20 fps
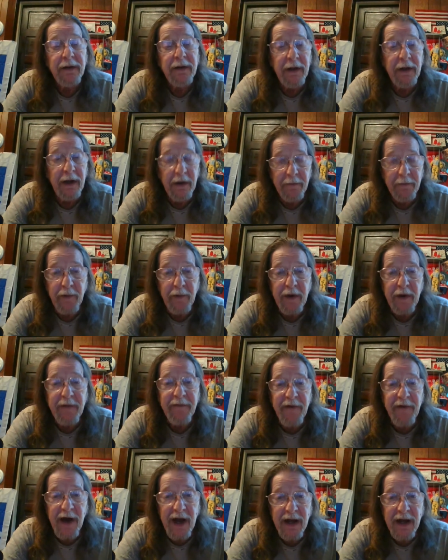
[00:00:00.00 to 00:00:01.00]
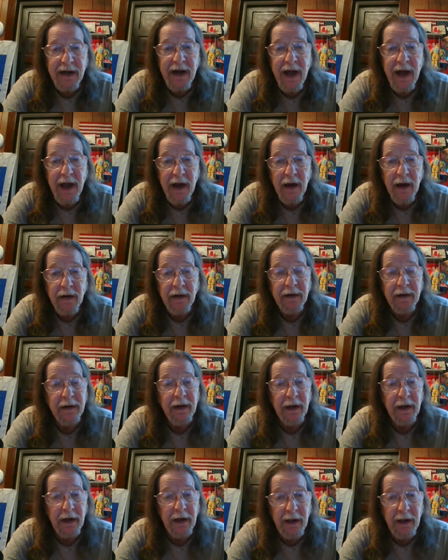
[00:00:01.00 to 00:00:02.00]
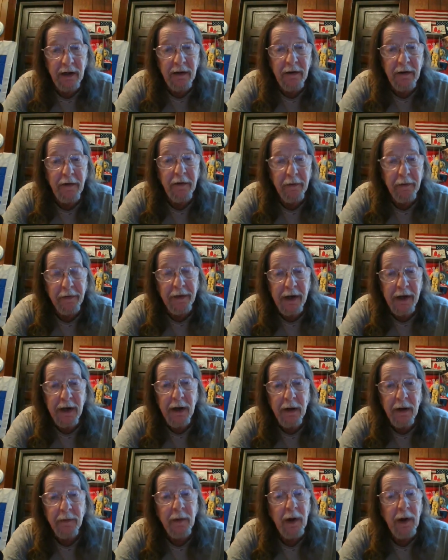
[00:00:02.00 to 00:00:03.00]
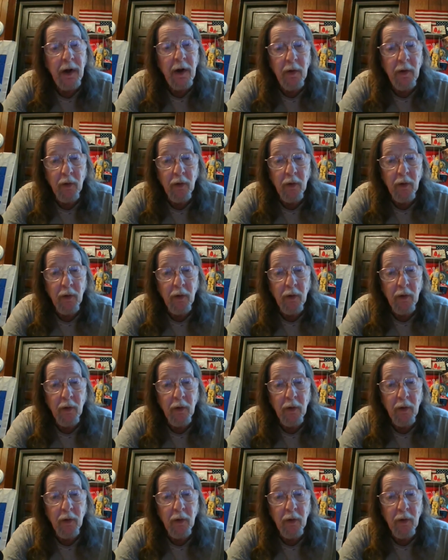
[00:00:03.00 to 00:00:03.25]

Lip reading: that if we find out that any of them